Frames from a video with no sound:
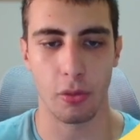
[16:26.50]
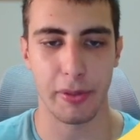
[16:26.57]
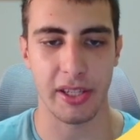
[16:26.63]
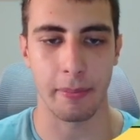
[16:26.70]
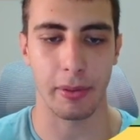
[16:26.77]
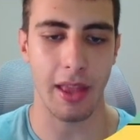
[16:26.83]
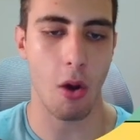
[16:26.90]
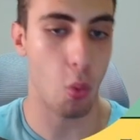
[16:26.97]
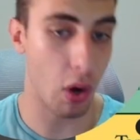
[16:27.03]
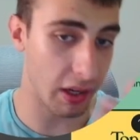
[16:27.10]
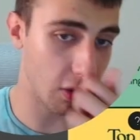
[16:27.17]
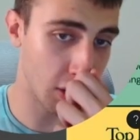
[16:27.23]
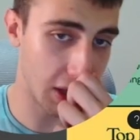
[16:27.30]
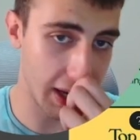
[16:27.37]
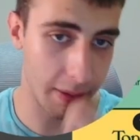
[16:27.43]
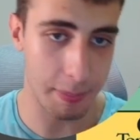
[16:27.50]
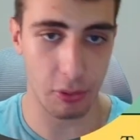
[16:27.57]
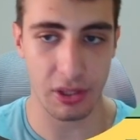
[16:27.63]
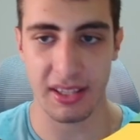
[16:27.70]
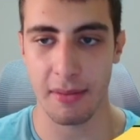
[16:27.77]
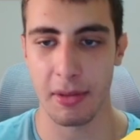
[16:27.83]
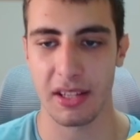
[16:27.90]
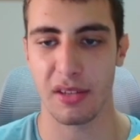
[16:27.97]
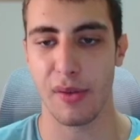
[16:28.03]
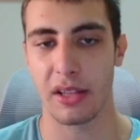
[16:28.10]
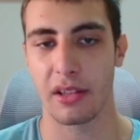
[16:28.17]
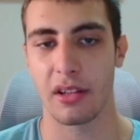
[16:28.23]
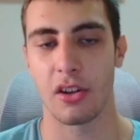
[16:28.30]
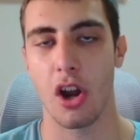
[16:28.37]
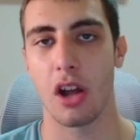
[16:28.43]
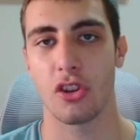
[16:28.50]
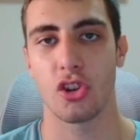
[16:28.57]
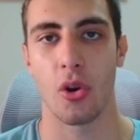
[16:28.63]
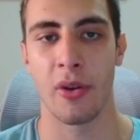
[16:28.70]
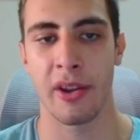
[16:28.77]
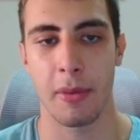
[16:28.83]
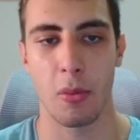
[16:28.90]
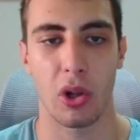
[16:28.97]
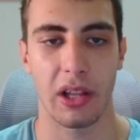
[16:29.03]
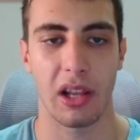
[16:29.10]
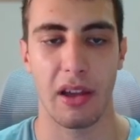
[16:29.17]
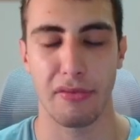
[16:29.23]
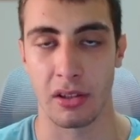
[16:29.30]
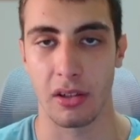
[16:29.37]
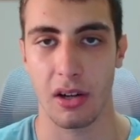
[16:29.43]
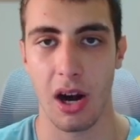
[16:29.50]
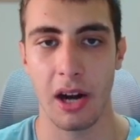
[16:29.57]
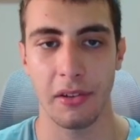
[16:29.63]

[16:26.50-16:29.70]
it. Super simple. Now, what I don't like about this email is the fact that they're not showing me what I left in the